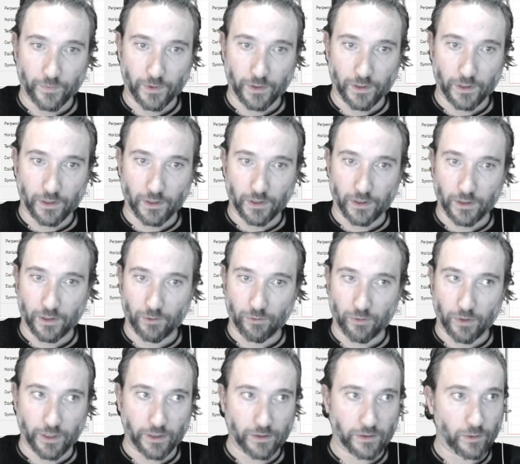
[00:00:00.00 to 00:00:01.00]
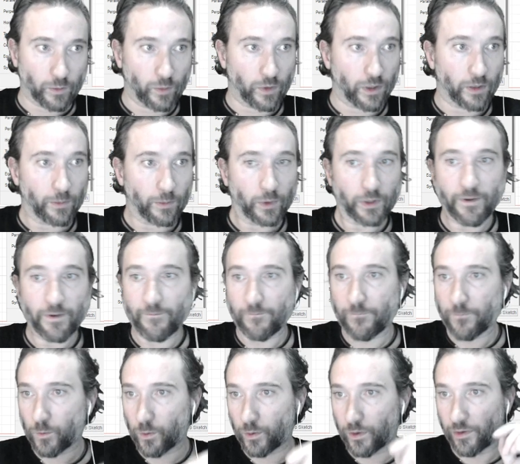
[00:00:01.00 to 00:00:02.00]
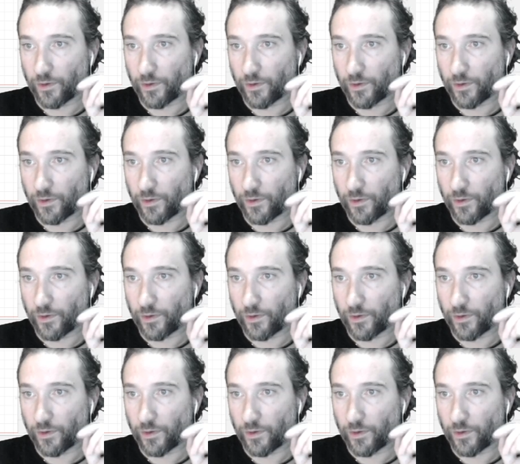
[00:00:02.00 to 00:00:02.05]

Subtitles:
Right, so what I'm looking for